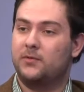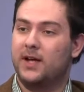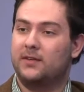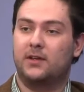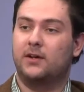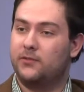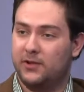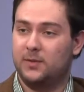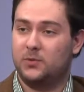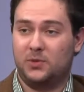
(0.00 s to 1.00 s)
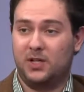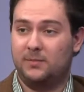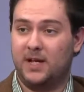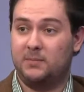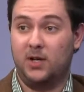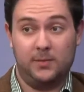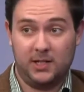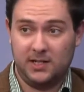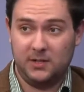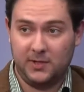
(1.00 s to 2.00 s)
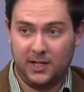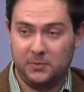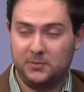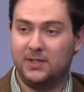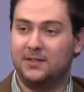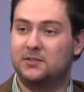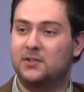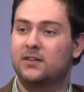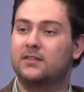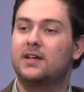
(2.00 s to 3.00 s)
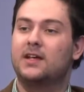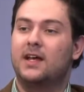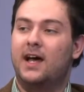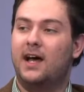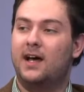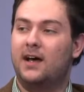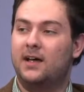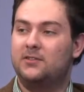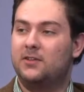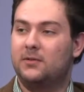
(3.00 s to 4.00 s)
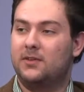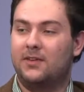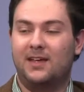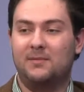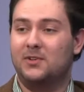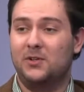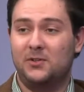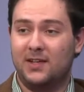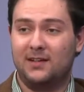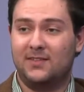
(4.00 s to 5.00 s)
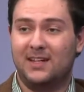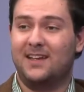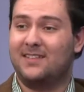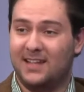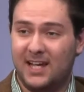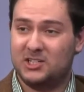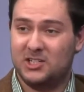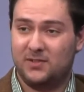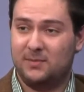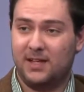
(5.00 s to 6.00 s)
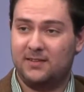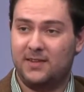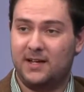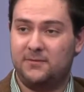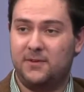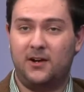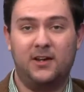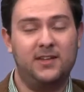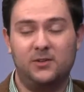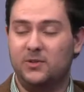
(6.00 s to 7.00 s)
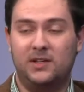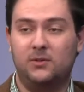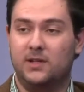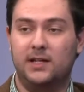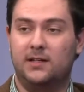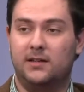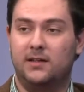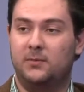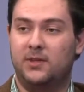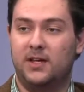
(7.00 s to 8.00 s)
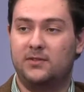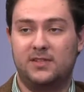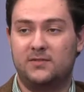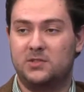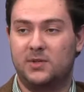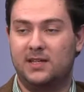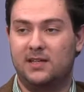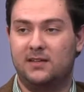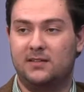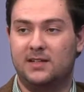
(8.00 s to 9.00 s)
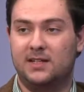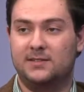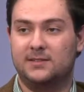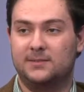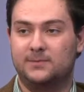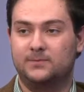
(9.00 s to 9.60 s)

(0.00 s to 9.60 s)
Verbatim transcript: fact that our freedoms will come back permanently hopefully, we hope, fingers mm. crossed. Uh, I don't see him losing the next election if he makes it that far. I think, all, in all likelihood, he'll be there for seven to eight years at least. Mm.